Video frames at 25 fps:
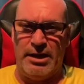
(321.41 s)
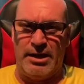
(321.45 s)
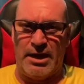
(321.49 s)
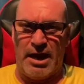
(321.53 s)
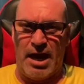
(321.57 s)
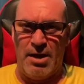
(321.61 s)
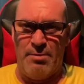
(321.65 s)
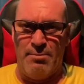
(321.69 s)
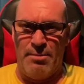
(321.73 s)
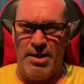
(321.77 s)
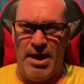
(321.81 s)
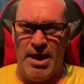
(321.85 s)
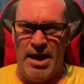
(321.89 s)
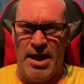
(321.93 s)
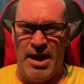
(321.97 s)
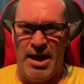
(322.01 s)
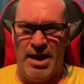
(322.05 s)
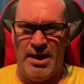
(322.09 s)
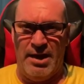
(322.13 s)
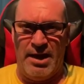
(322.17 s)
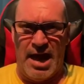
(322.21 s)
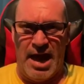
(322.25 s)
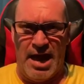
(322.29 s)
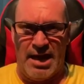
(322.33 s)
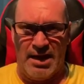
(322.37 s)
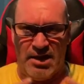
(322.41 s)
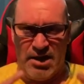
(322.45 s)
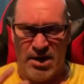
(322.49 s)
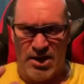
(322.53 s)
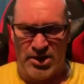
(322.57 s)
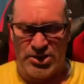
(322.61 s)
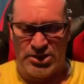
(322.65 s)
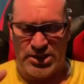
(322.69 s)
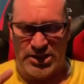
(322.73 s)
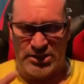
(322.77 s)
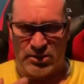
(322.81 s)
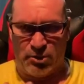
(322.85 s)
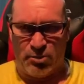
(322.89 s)
came in, had
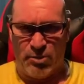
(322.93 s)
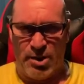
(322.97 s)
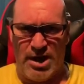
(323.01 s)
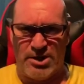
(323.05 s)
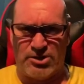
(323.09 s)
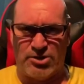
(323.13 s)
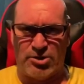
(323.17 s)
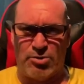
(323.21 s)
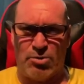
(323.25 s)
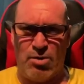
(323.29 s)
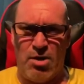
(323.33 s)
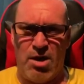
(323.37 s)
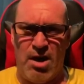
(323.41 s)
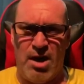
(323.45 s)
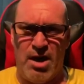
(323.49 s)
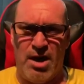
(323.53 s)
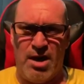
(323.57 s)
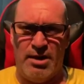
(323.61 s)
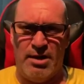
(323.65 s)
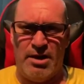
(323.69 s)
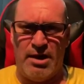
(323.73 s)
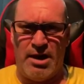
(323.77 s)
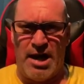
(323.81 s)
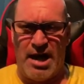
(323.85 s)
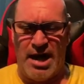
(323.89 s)
lunch at the restaurant.